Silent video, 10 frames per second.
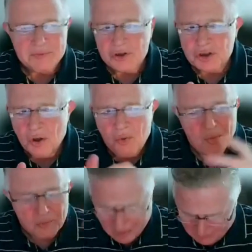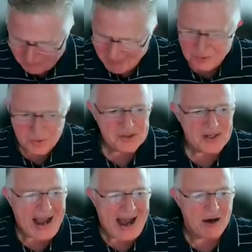So,
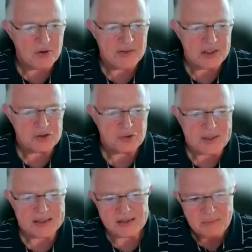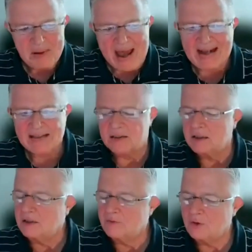Christie, how do these trends impact the
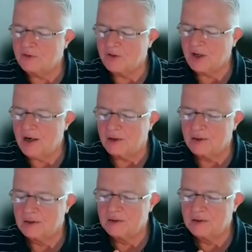delivery of care?